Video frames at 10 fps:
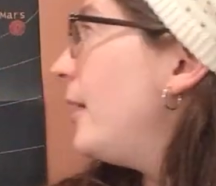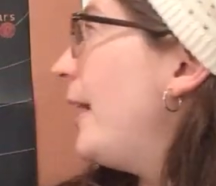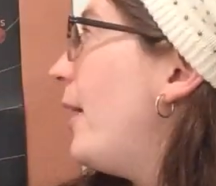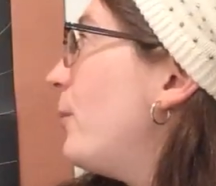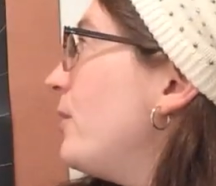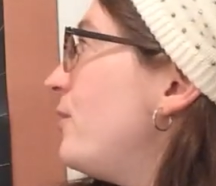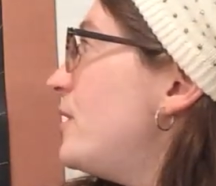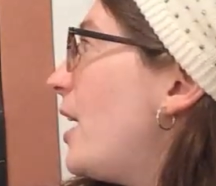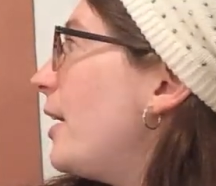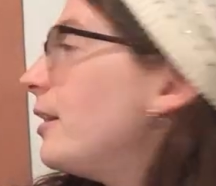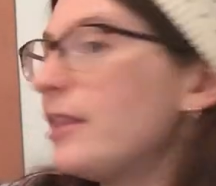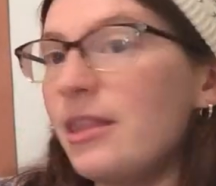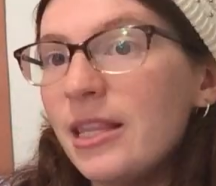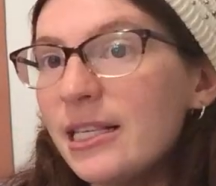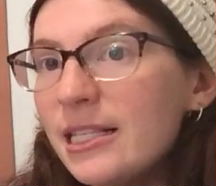Now we've done
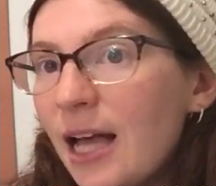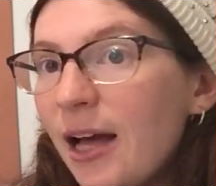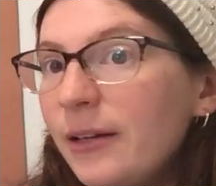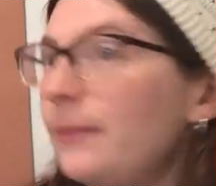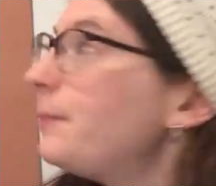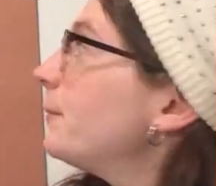the sun,